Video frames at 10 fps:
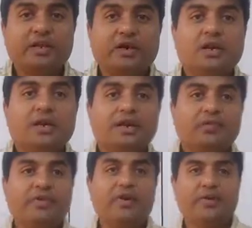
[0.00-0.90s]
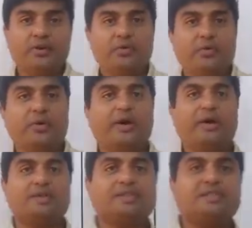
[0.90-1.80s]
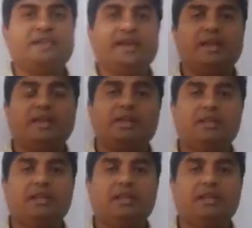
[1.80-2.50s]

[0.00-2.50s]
the earlier video you had seen